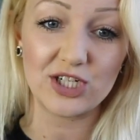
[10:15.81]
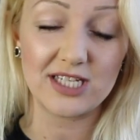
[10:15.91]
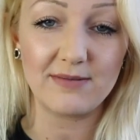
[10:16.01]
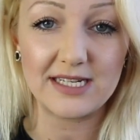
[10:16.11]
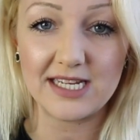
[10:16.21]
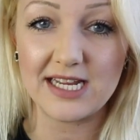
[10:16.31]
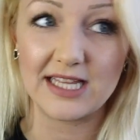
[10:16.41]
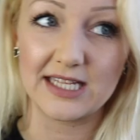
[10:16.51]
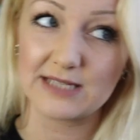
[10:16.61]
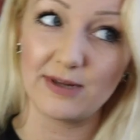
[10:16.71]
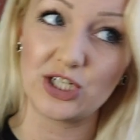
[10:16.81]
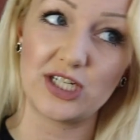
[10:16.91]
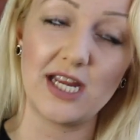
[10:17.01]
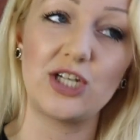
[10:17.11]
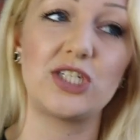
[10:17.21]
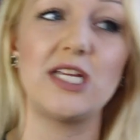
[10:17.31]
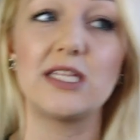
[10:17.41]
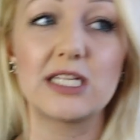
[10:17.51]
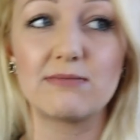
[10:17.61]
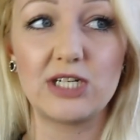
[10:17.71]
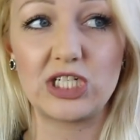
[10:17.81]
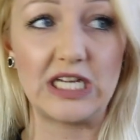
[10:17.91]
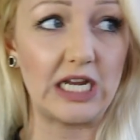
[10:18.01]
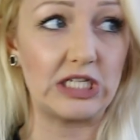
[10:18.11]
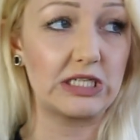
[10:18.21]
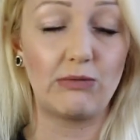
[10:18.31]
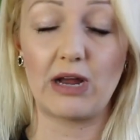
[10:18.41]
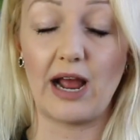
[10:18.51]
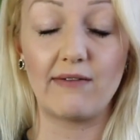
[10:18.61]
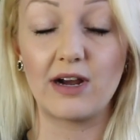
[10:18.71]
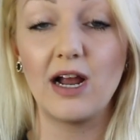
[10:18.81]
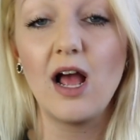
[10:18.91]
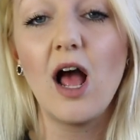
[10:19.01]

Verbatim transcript: C B D and this much T H C and this much T H C whatever.